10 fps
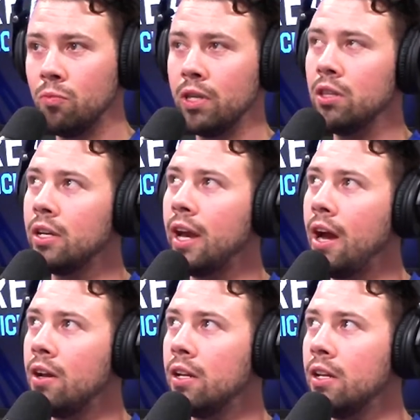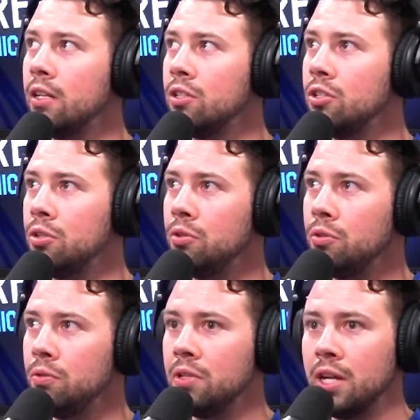look out into
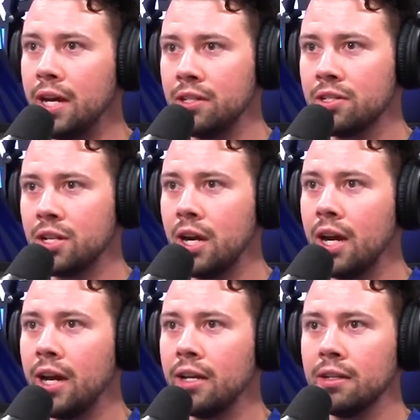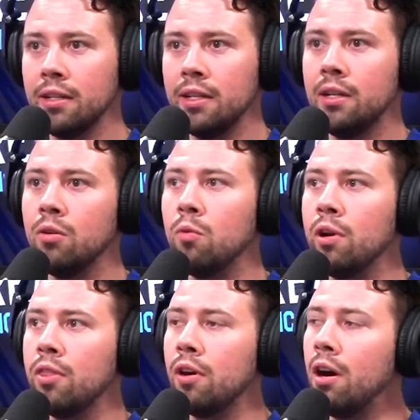the night sky
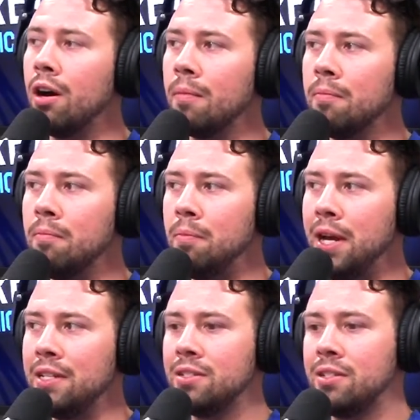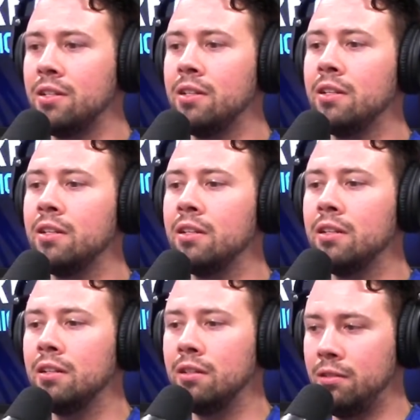with our best
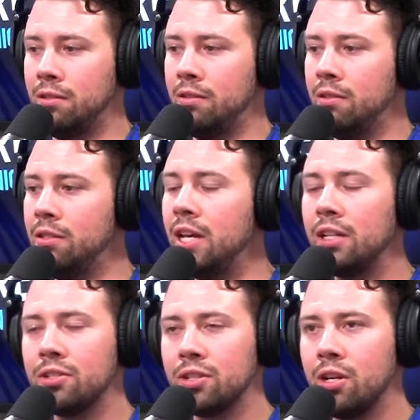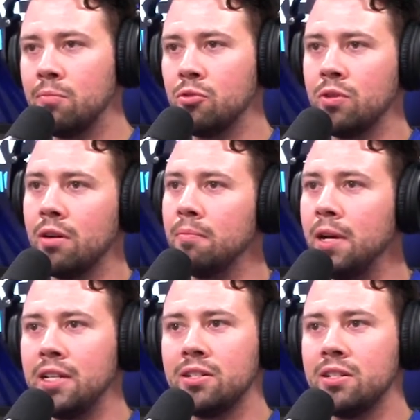telescopes, with our
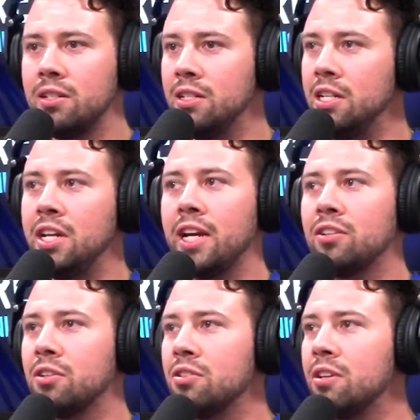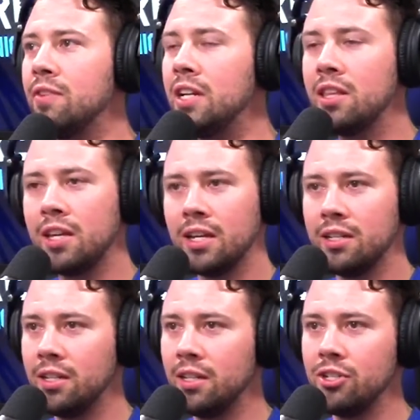best detectors of anything
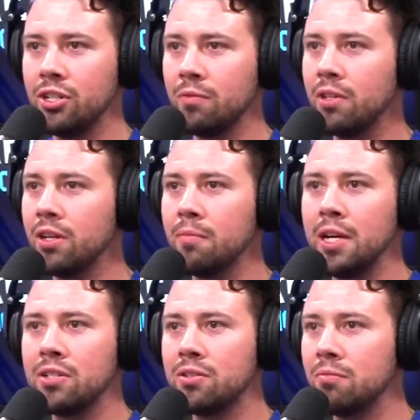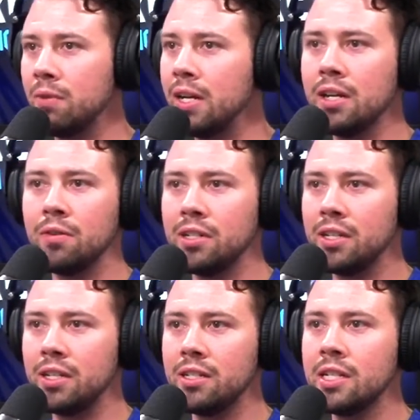intelligent, with our best radio
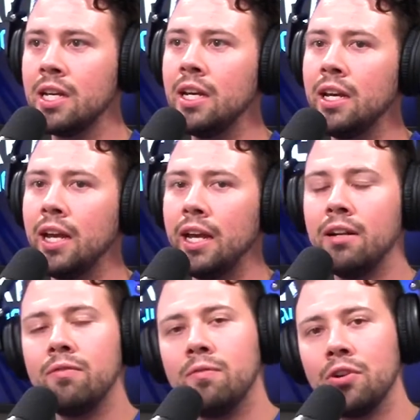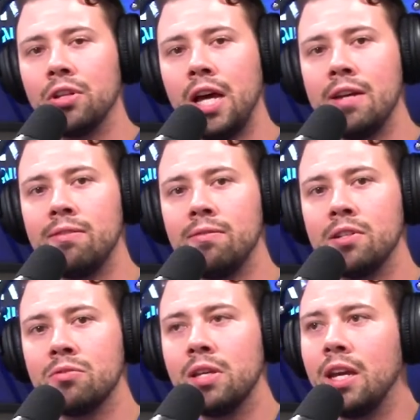antennas, and for the life of us,
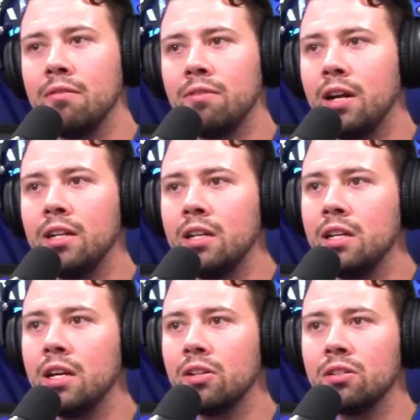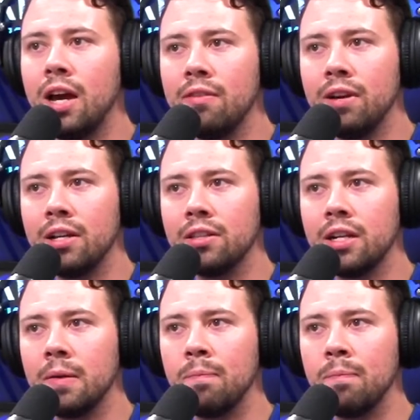we can't find any other life out there.